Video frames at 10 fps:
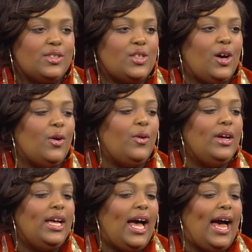So
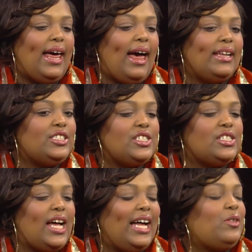I
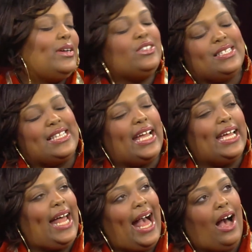don't
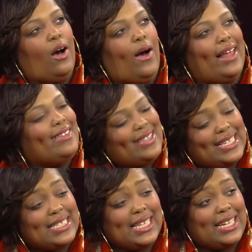understand how, I think
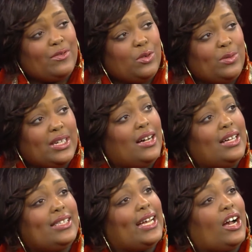that's a lot of who we,
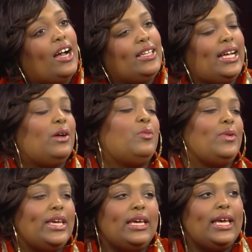like, not
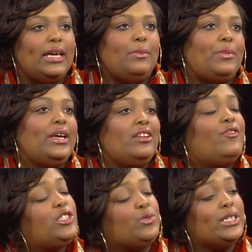we
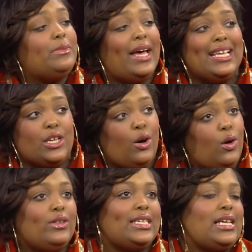individually, but as a
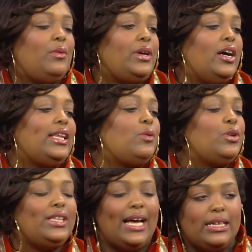whole, that's how we are. Like,
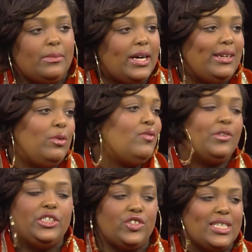we're loud about it, we're
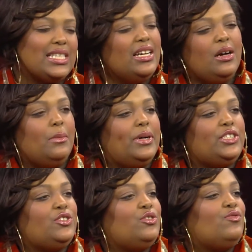boisterous. But
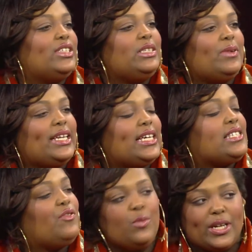do you really want it? Because
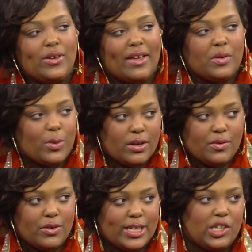if you want it, you have to work
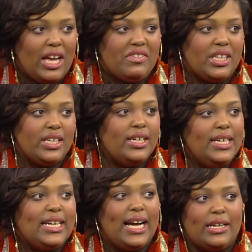for it, and you have
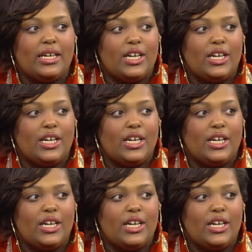to kind of